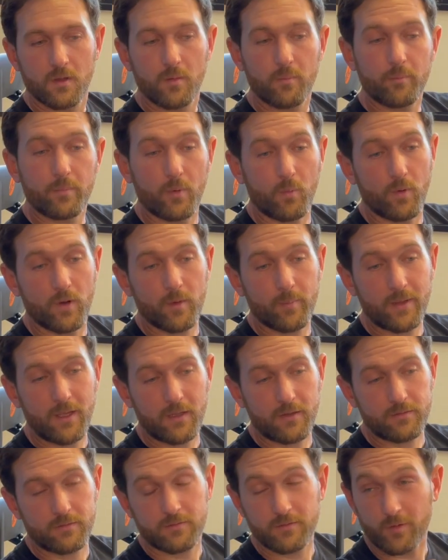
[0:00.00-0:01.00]
But what
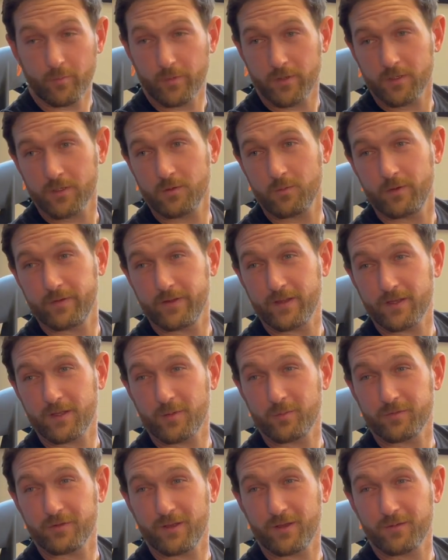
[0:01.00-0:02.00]
about the bigger one that
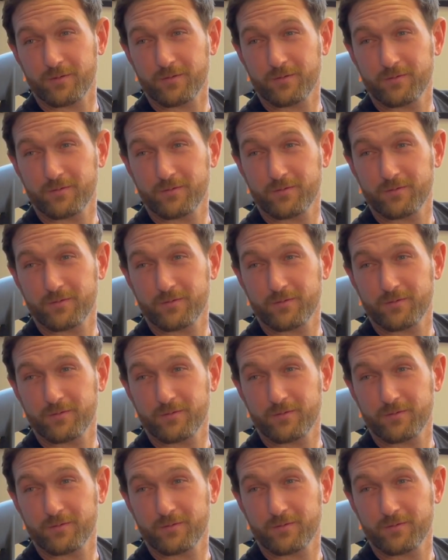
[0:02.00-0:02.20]
comes out?